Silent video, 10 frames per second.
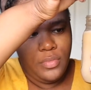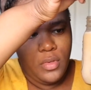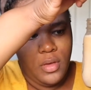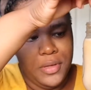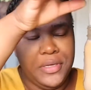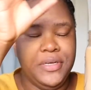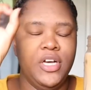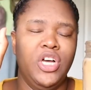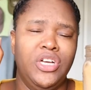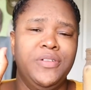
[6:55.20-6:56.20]
when I
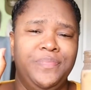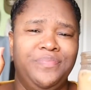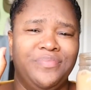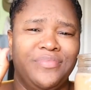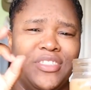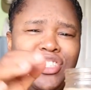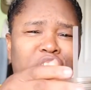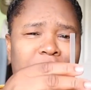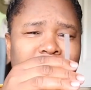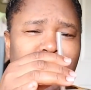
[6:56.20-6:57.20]
use a
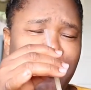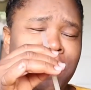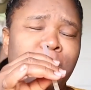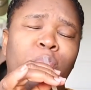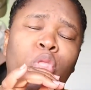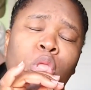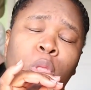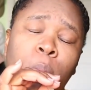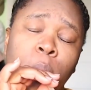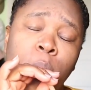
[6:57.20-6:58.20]
single use napkin
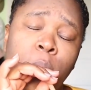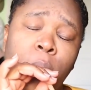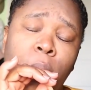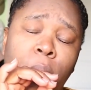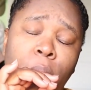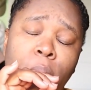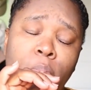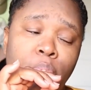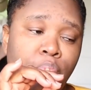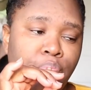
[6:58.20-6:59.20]
versus
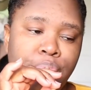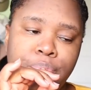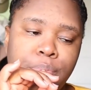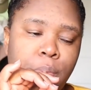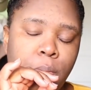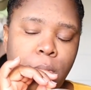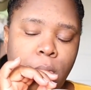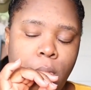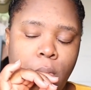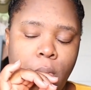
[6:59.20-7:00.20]
continuously
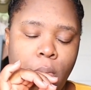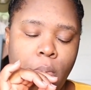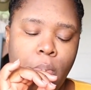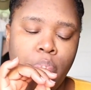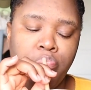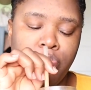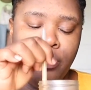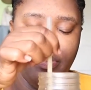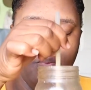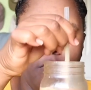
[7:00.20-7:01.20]
using a towel
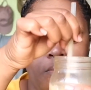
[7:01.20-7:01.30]
that gets